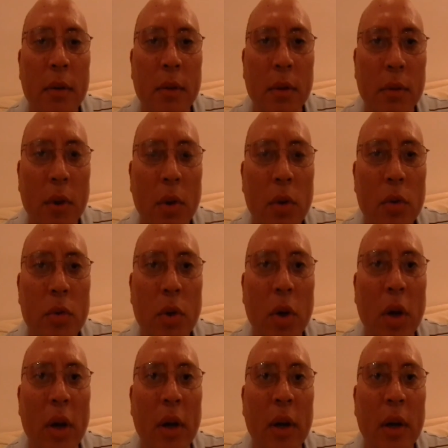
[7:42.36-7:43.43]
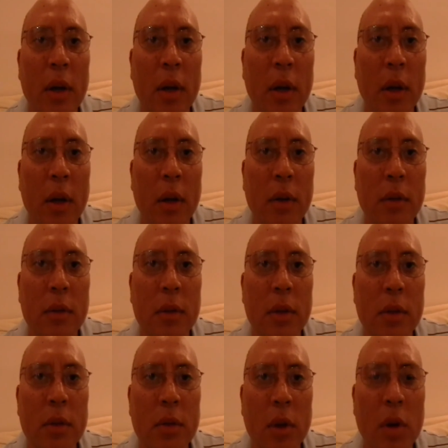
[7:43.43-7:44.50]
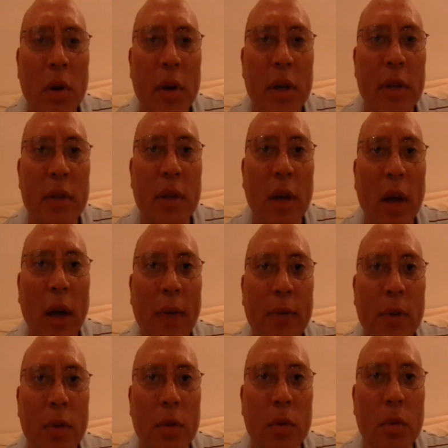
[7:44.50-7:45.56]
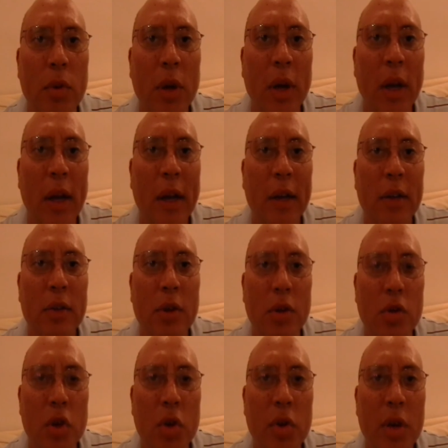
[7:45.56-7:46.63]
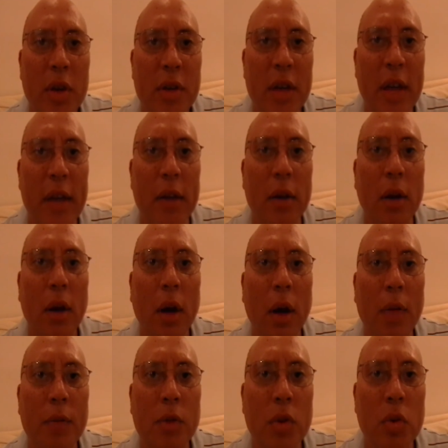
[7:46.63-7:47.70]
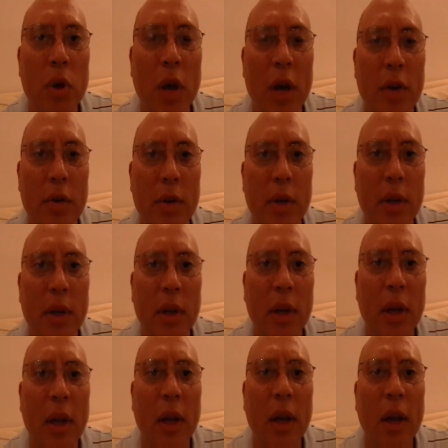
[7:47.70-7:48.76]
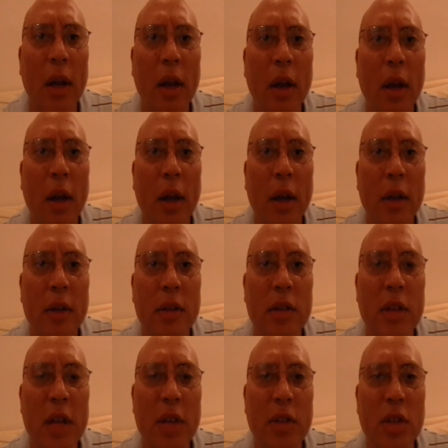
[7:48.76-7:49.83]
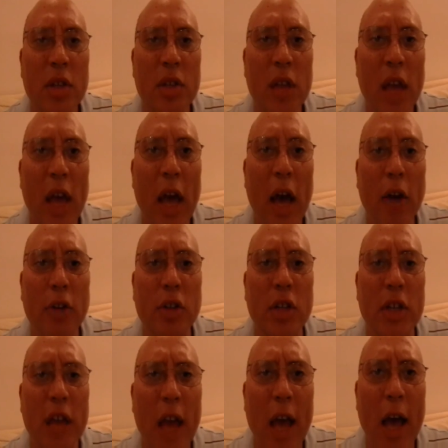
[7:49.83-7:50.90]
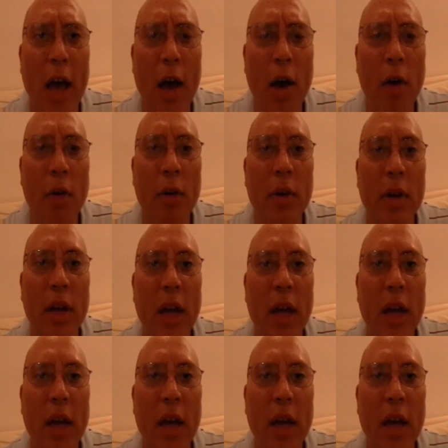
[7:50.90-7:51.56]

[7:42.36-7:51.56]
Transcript: So those are the stories up to the Julian date of 200. This is LTL